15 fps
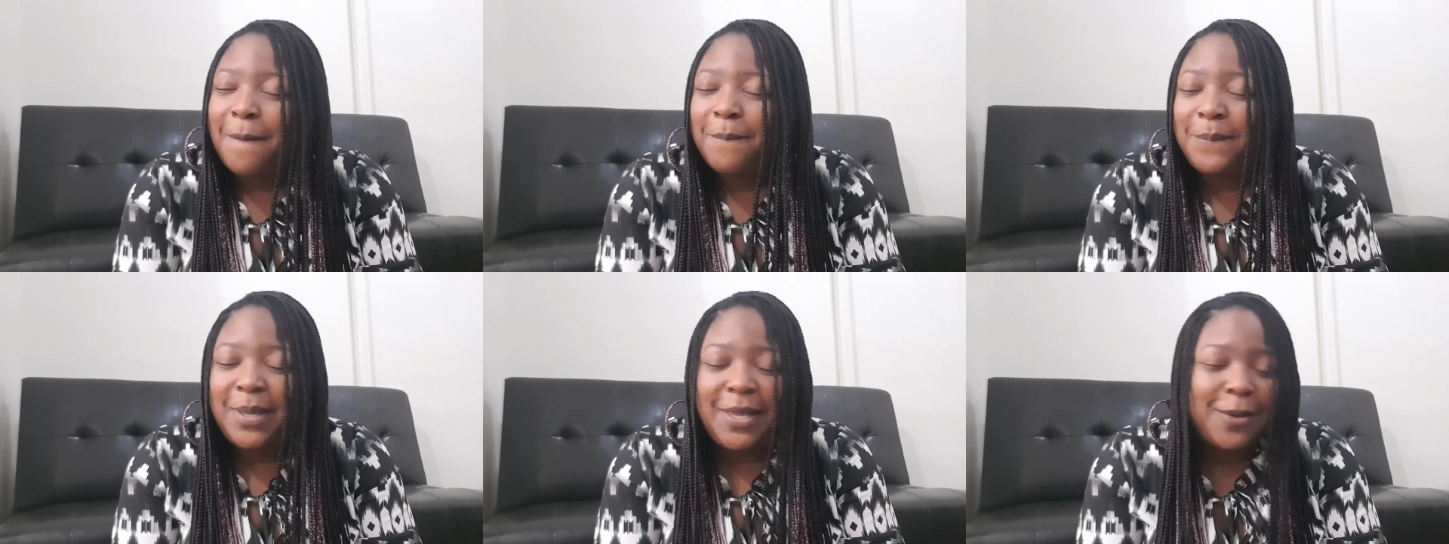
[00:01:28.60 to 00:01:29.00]

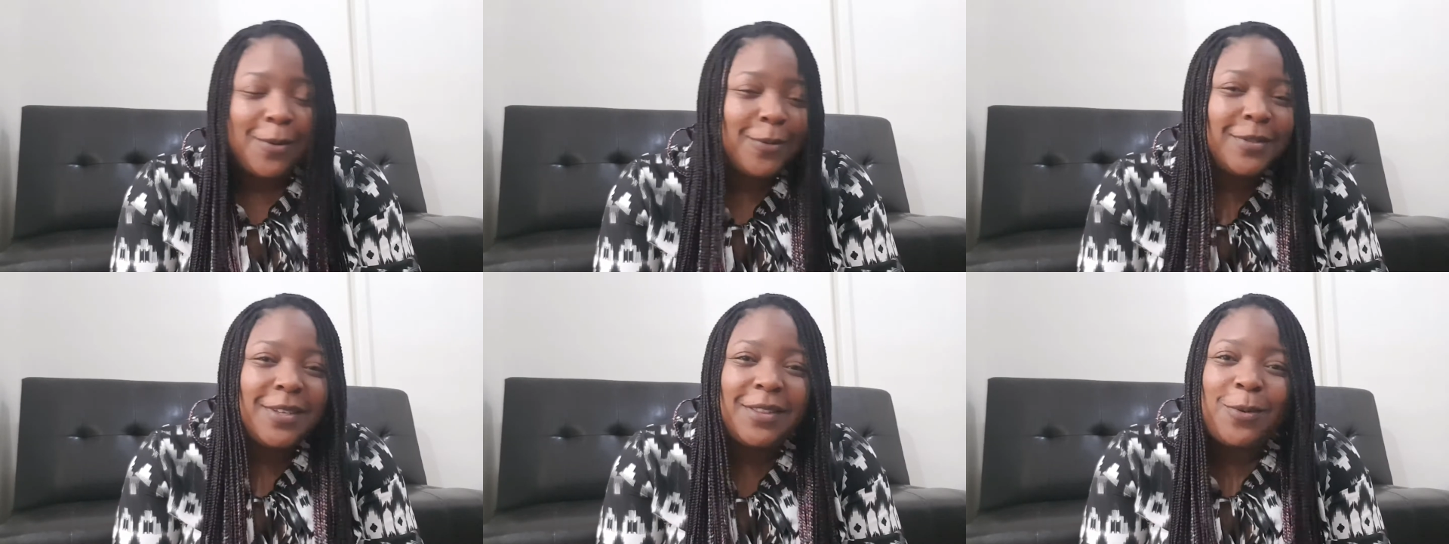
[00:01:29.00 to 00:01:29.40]
being
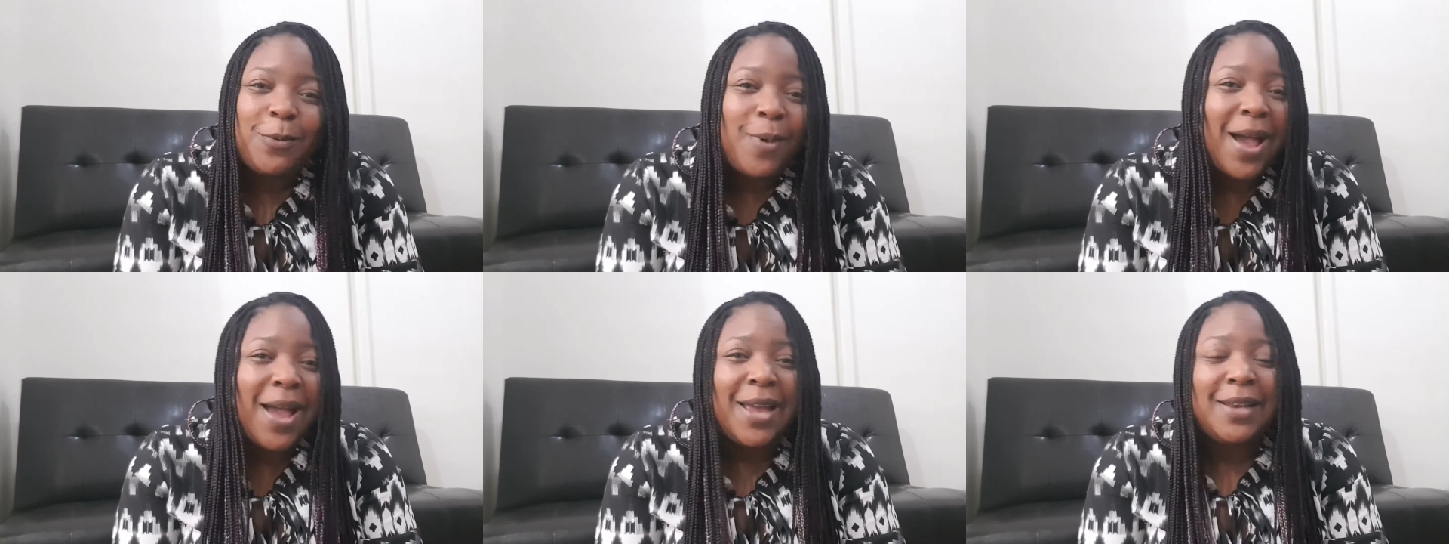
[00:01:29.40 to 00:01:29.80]
out in the
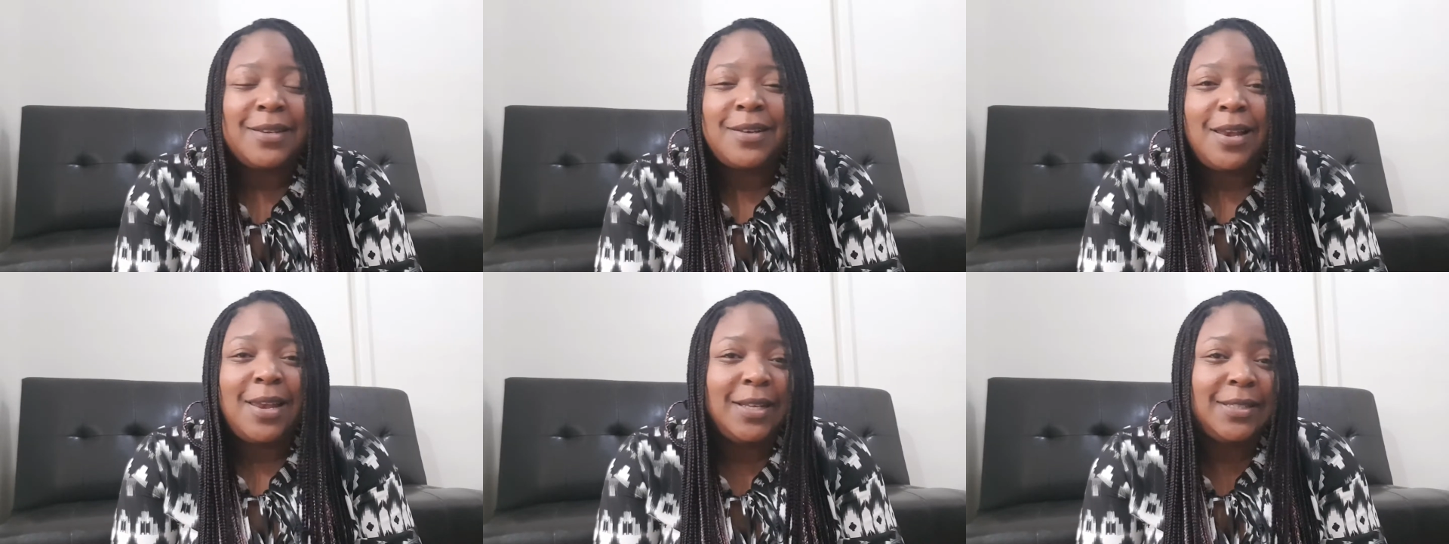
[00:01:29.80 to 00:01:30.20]
wild,
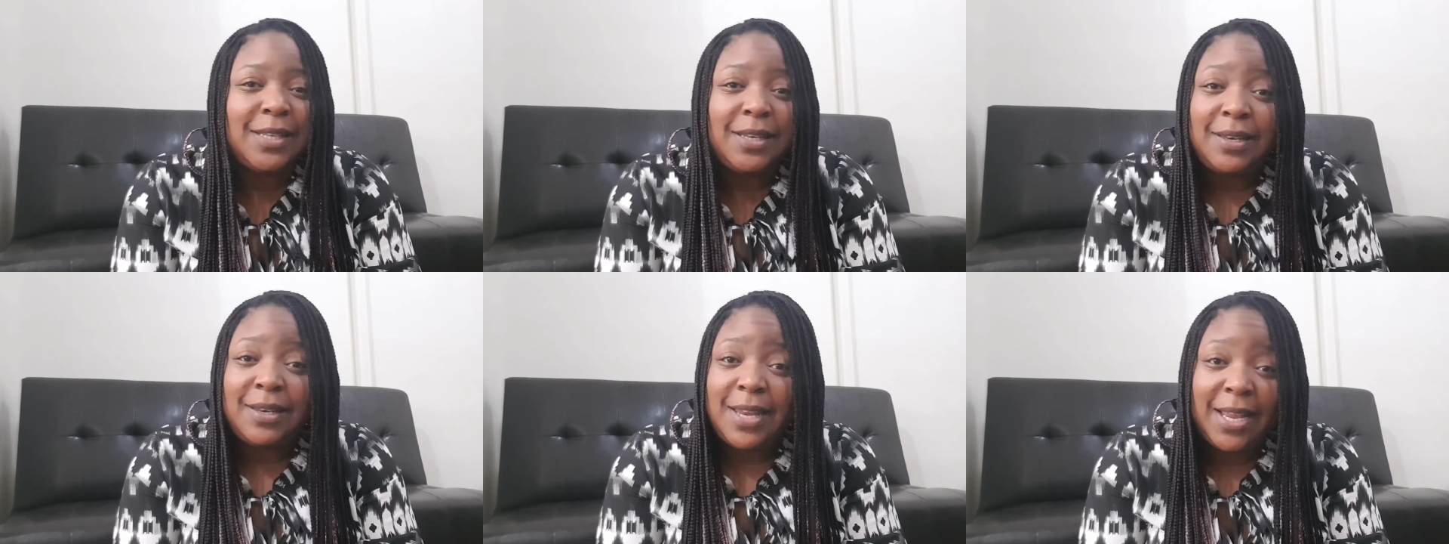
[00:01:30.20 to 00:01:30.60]

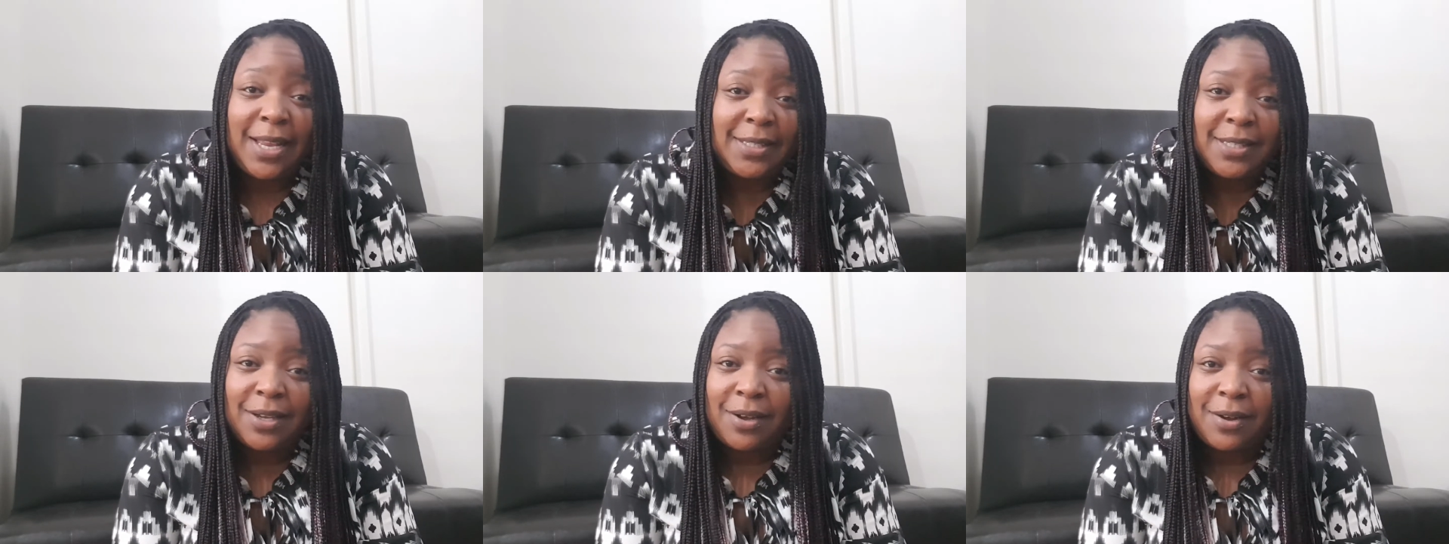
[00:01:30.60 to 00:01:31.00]
collecting
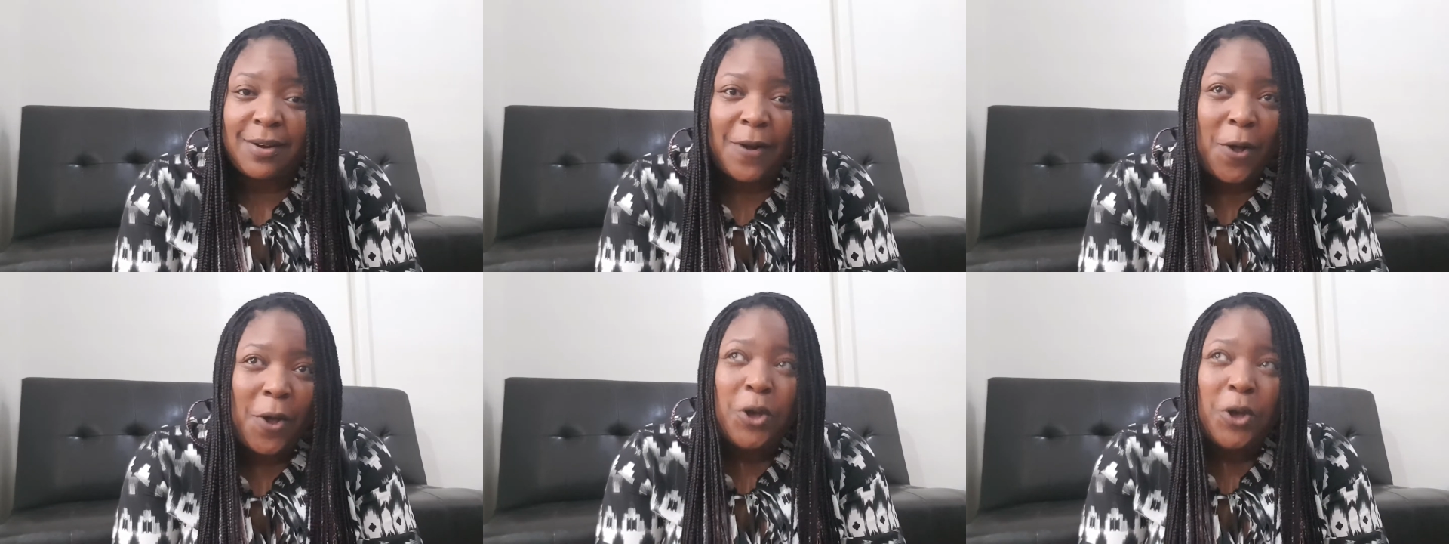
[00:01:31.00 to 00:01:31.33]
data,